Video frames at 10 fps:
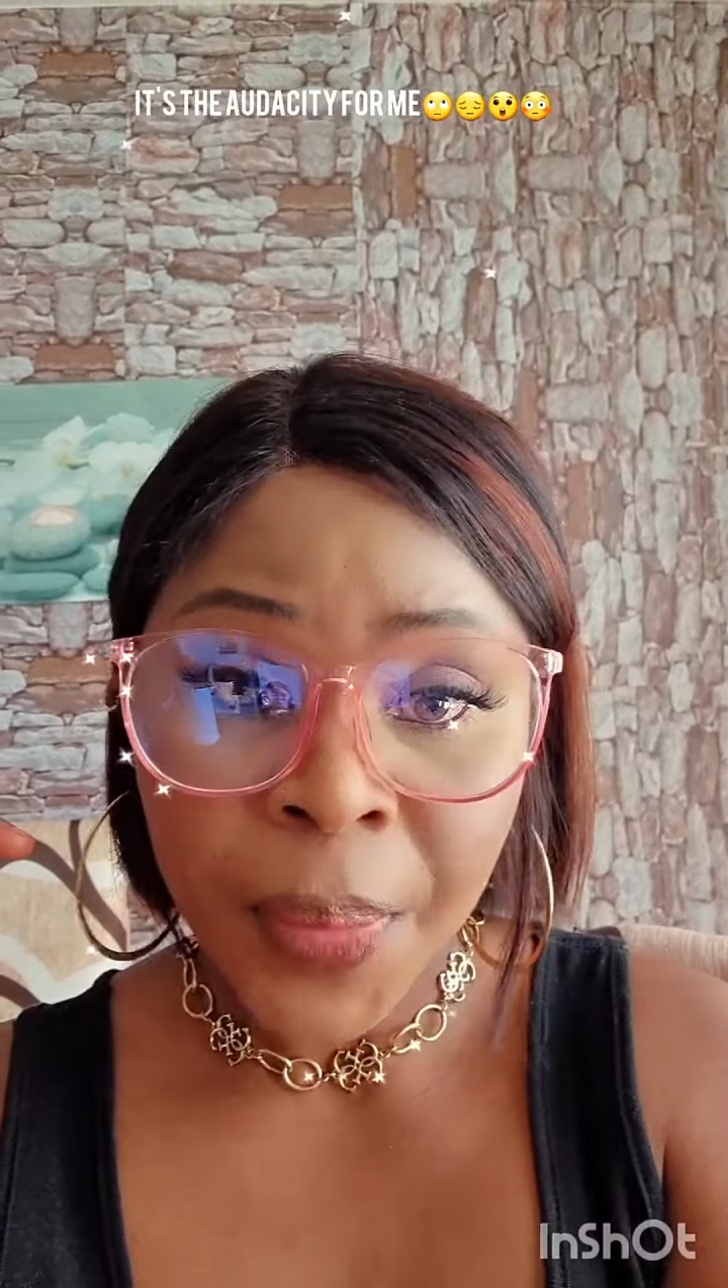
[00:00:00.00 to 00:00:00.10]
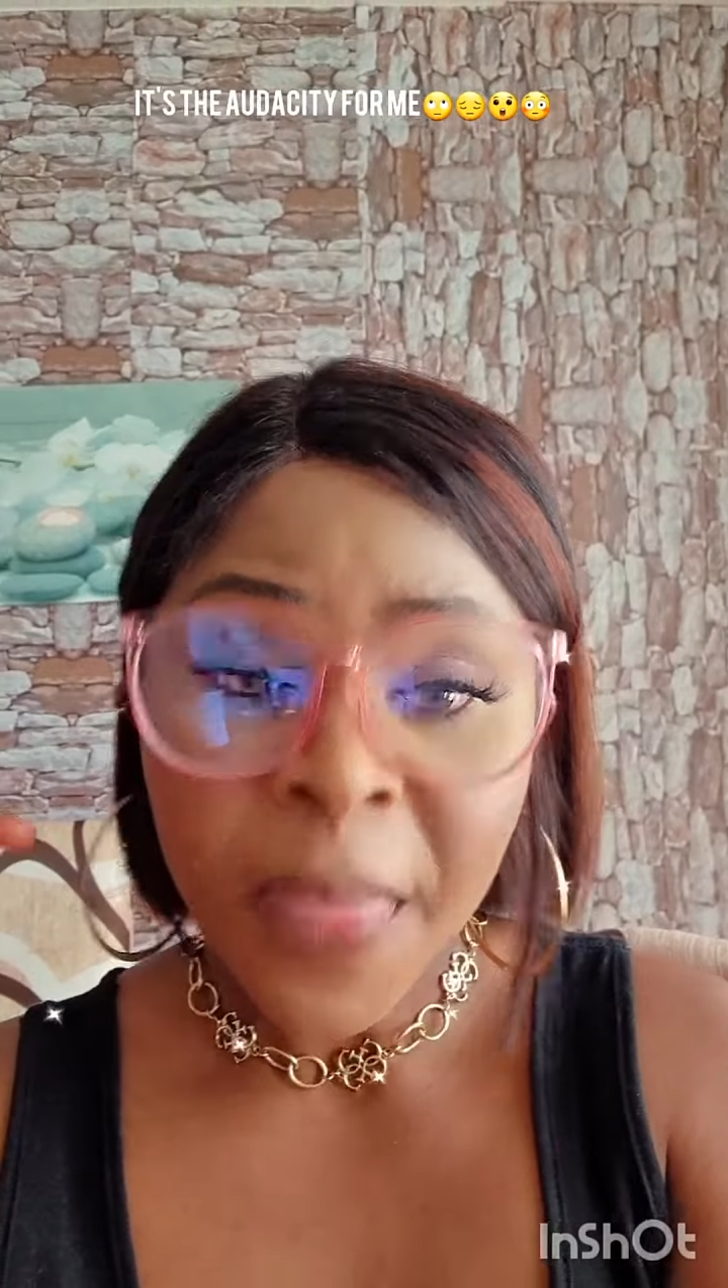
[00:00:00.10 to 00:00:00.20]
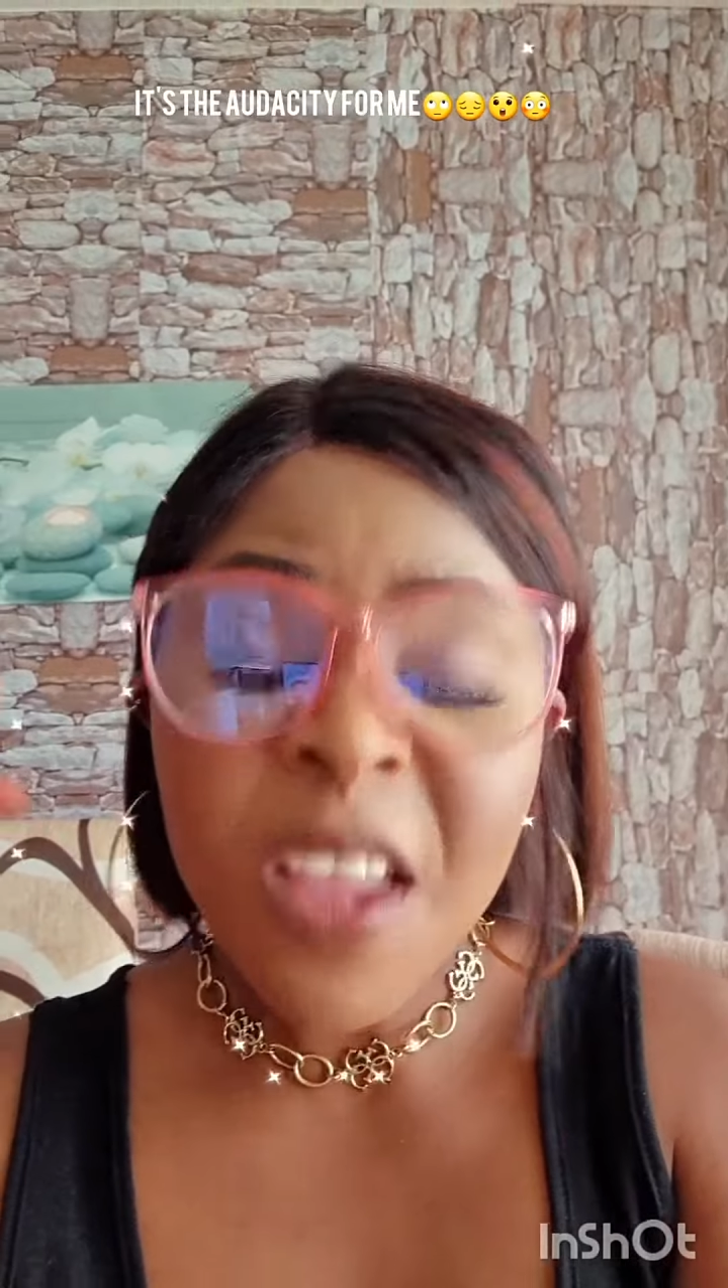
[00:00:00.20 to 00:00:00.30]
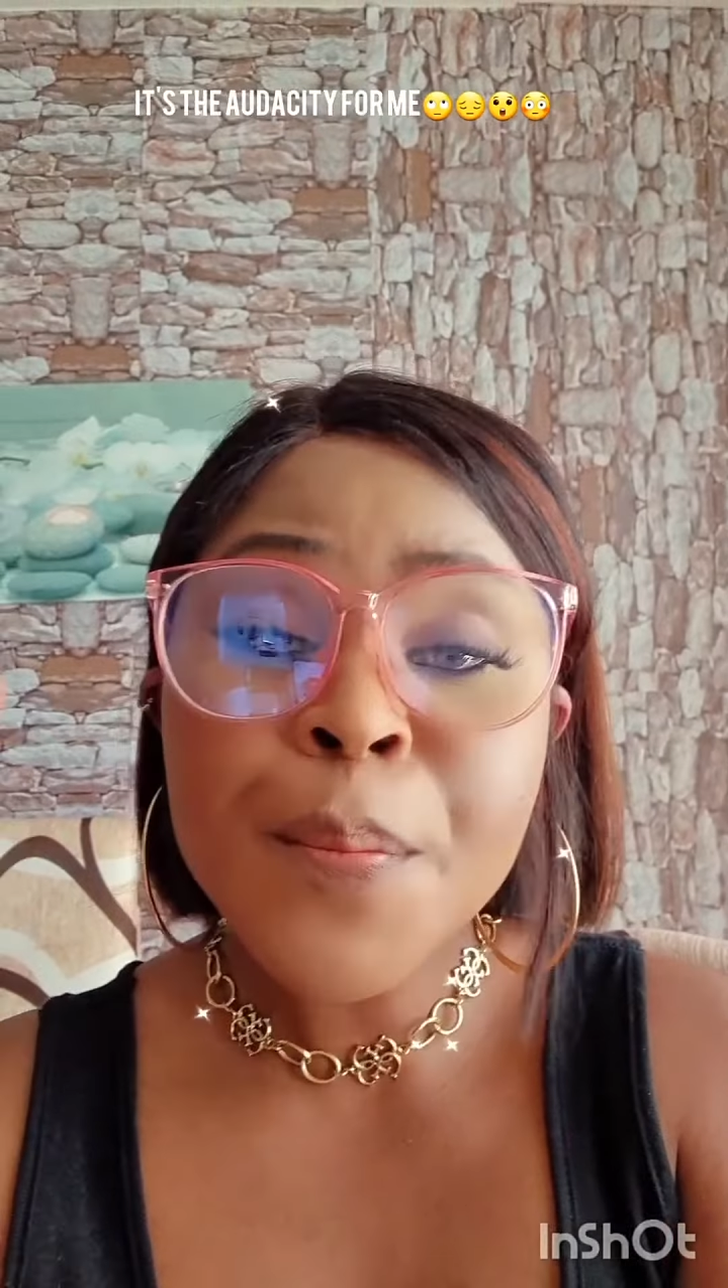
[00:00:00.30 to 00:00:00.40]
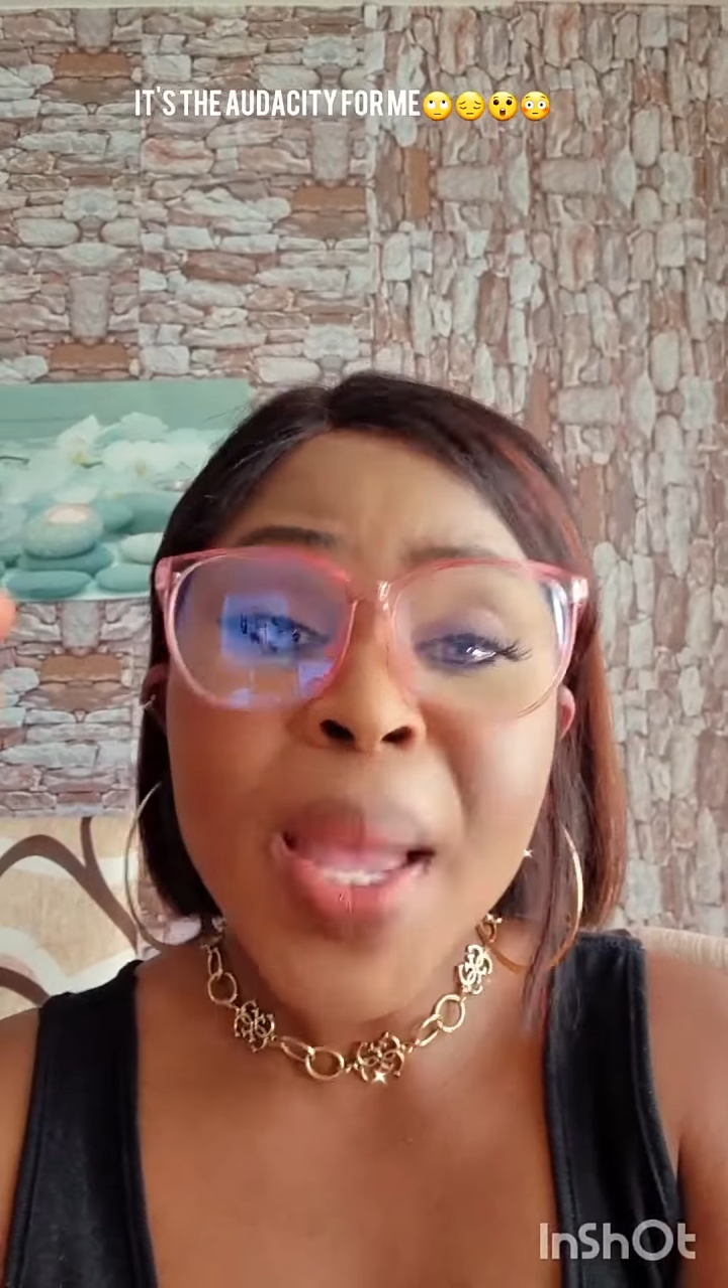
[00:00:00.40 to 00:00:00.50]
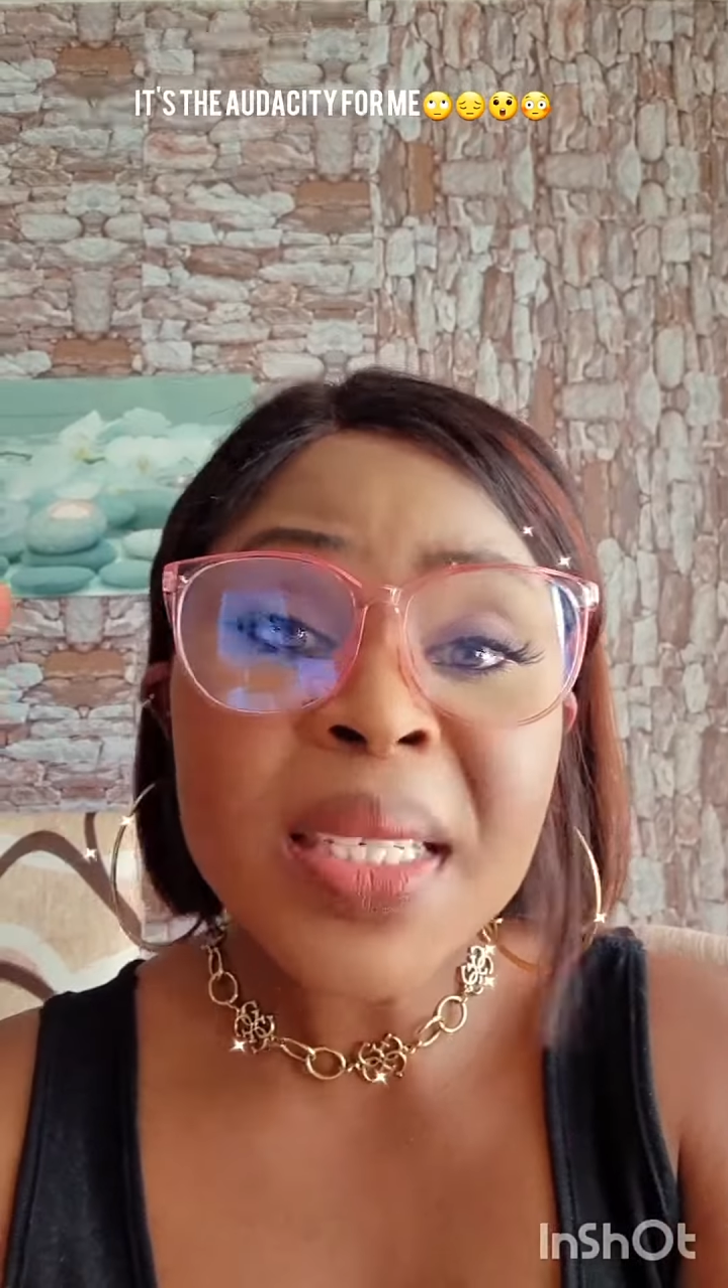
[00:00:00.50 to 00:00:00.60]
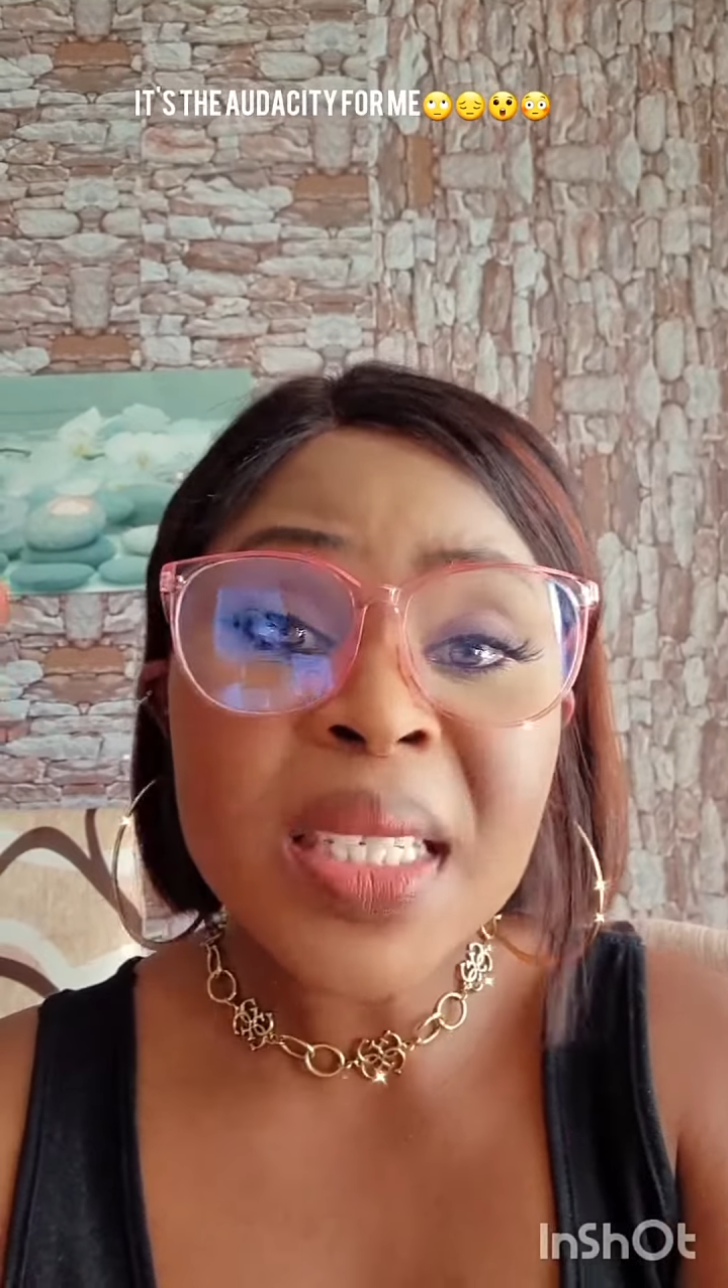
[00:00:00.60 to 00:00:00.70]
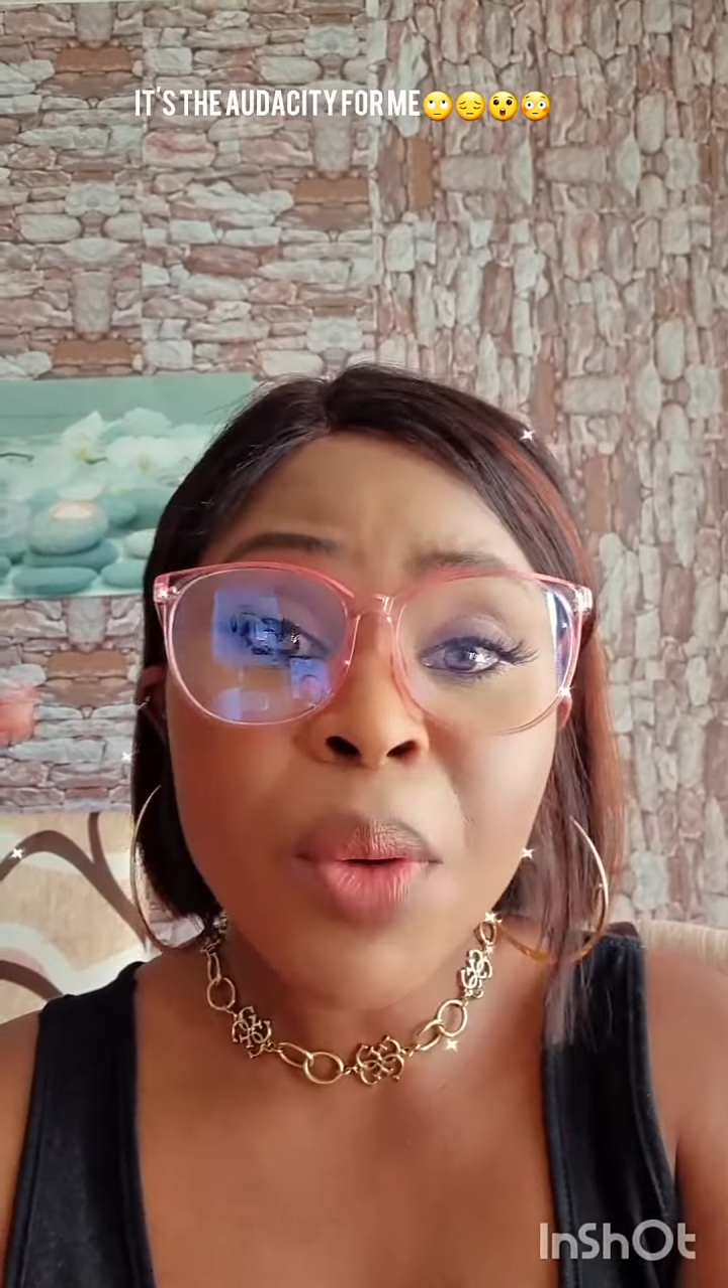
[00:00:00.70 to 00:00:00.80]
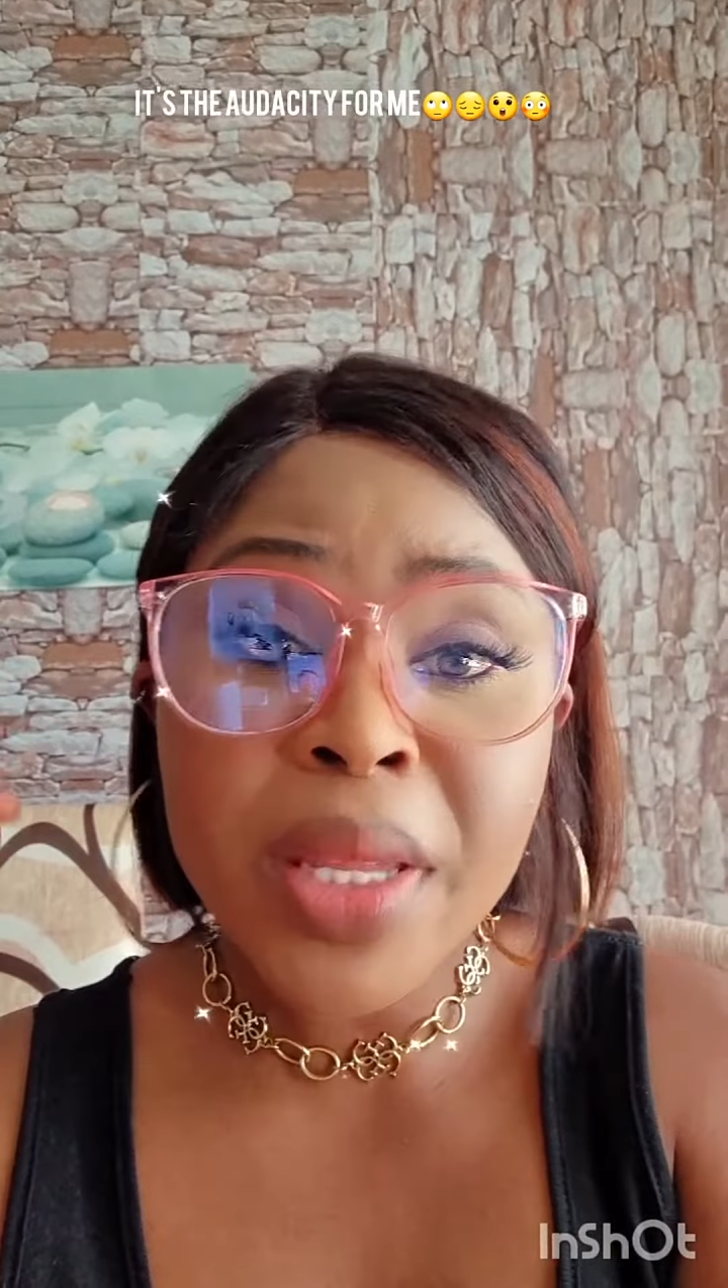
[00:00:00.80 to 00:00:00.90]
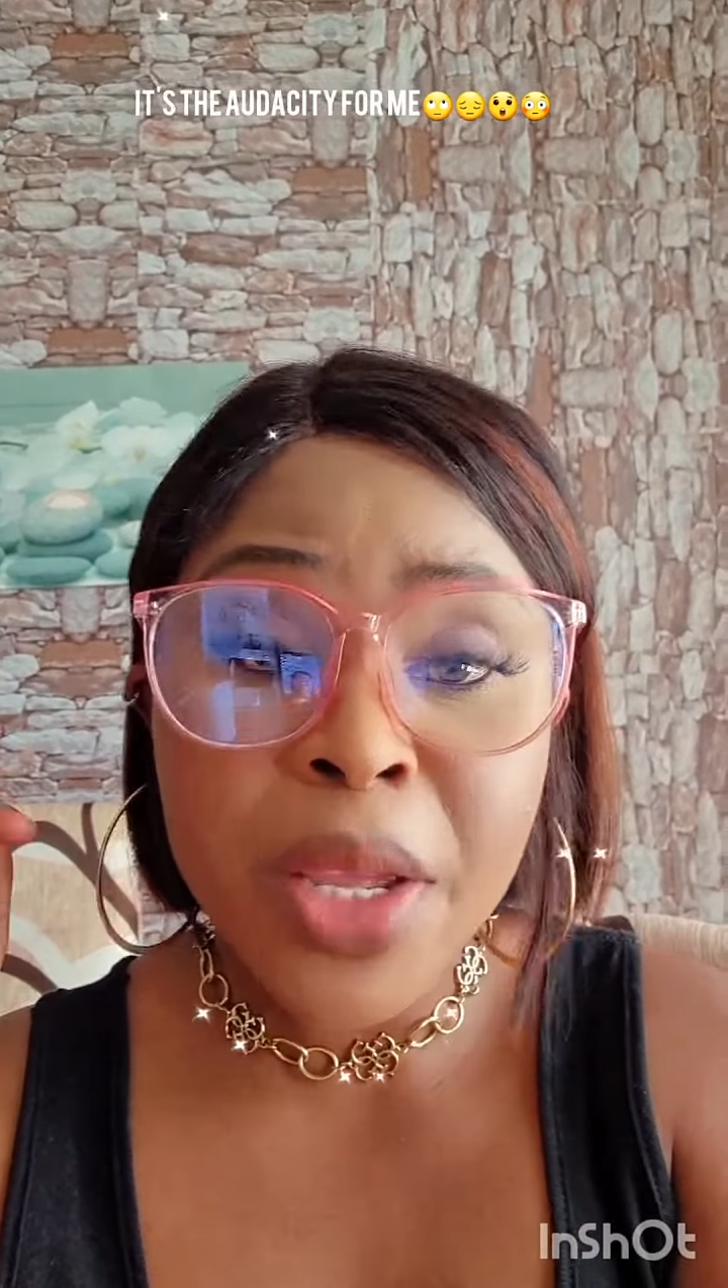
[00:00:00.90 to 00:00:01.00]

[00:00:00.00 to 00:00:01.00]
If person went